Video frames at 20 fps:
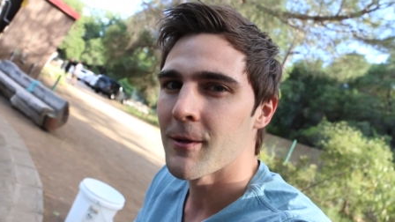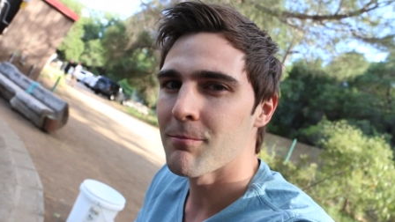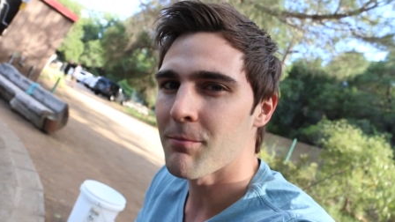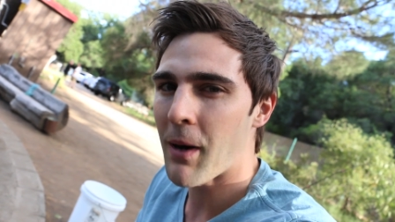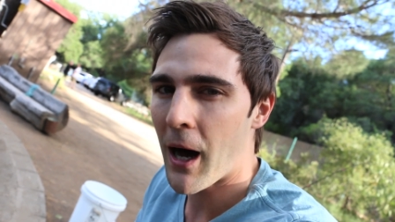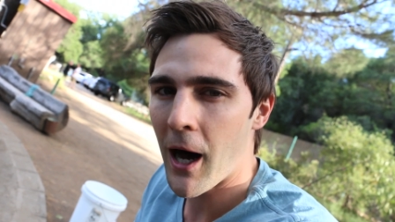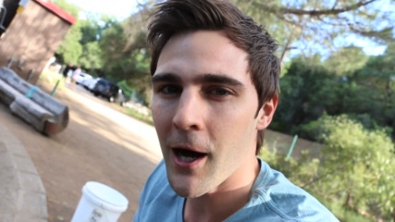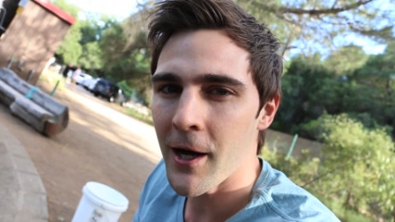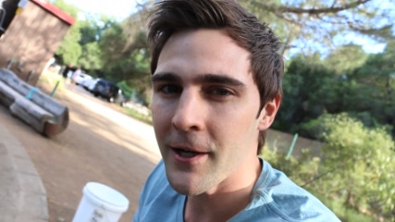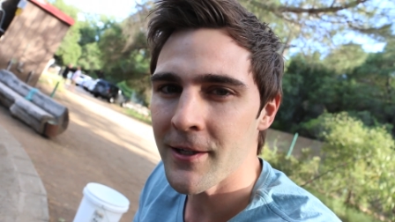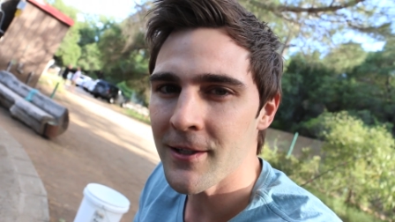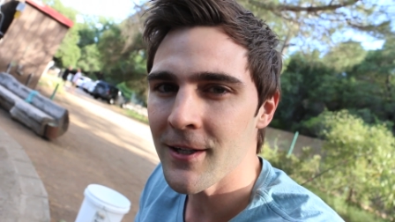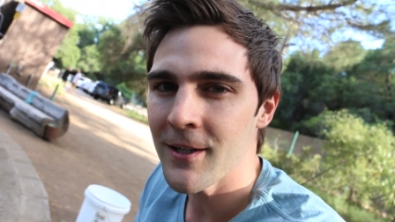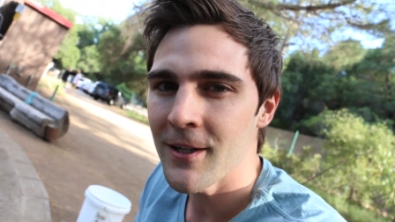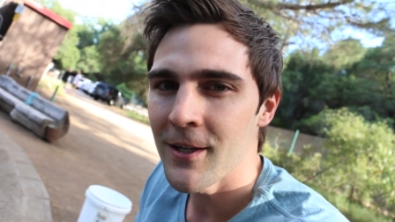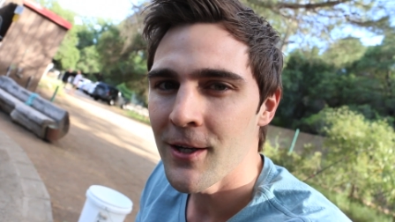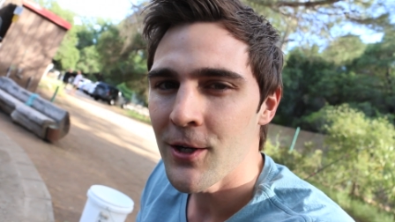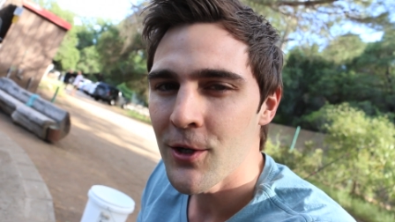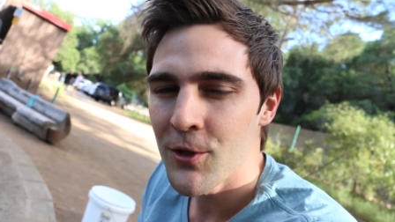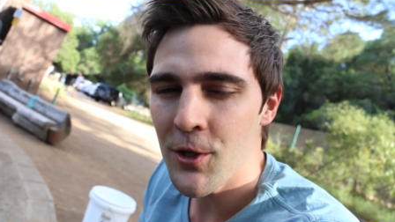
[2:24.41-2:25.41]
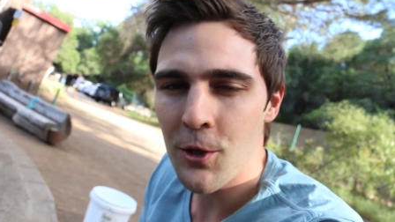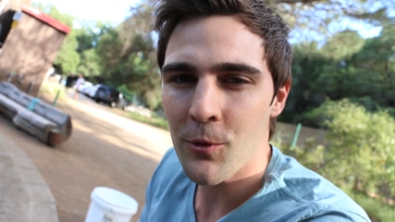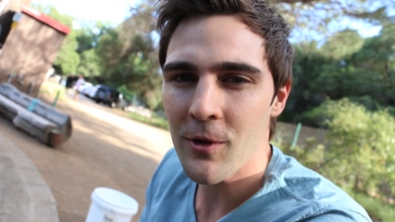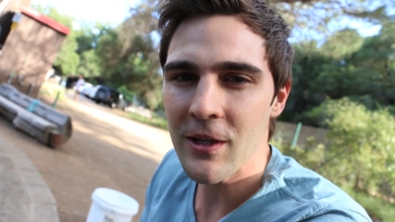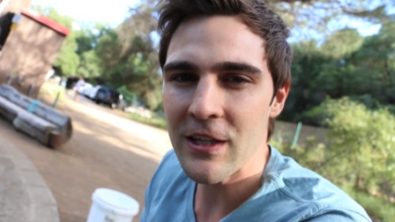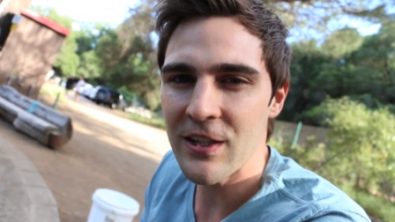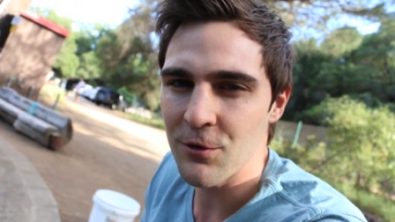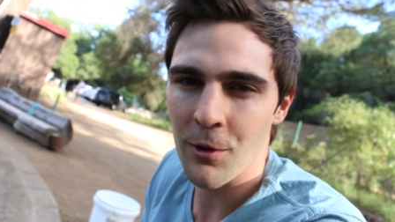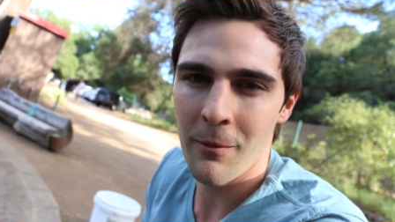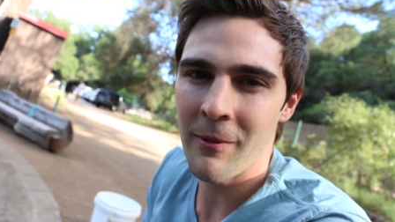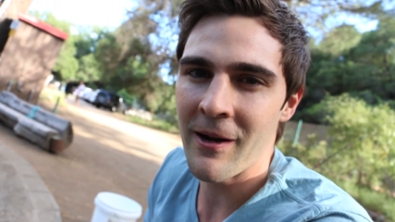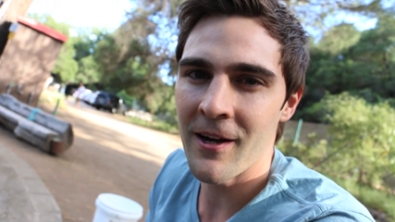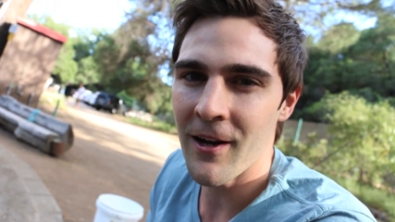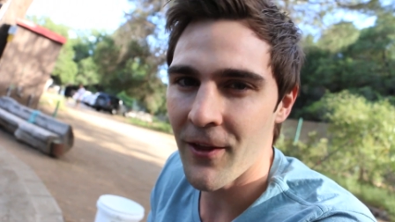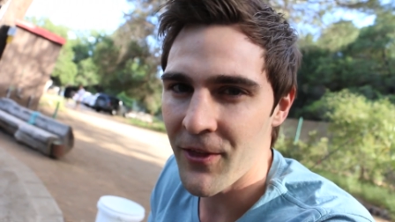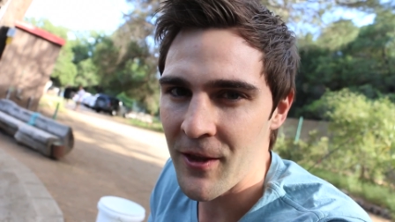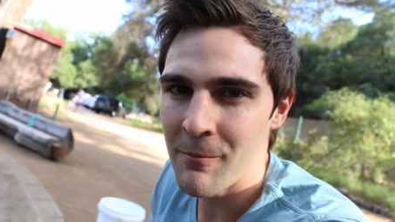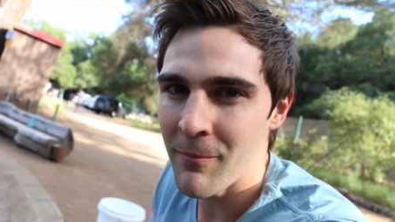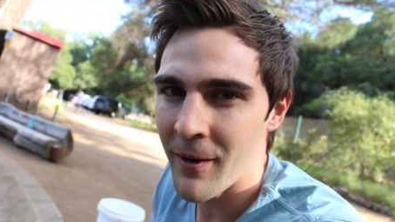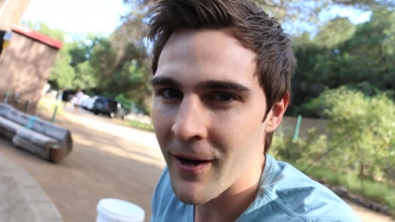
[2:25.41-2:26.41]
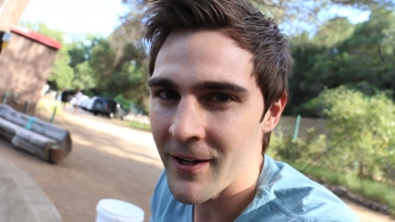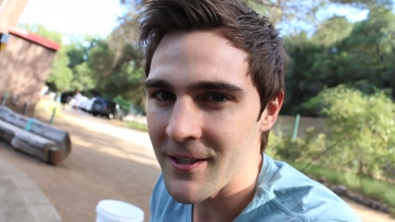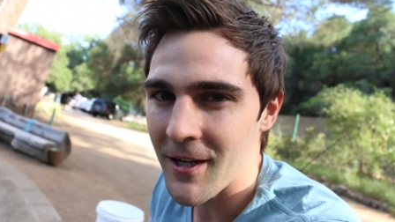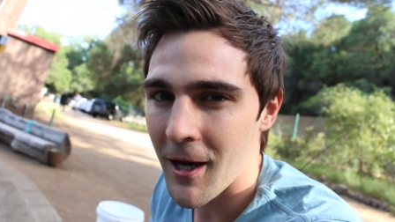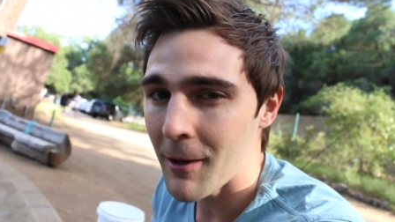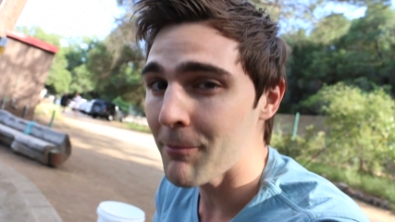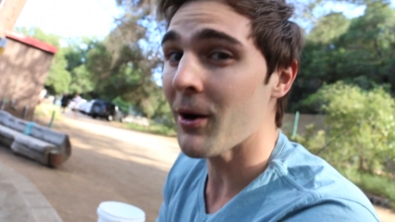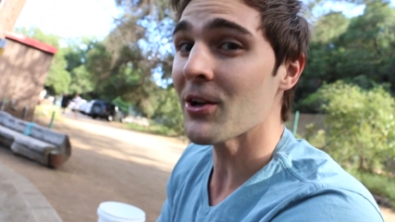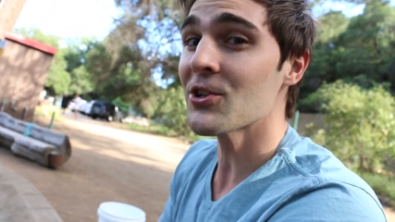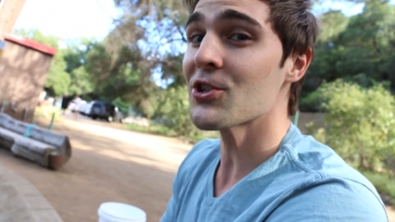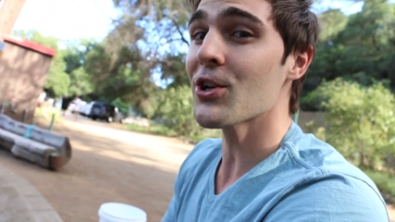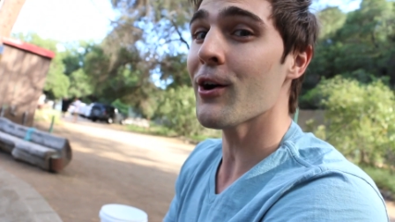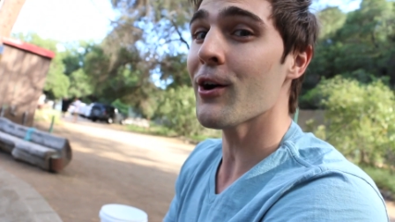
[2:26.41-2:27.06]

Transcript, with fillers: pond, you're really swimming in nothing but a bunch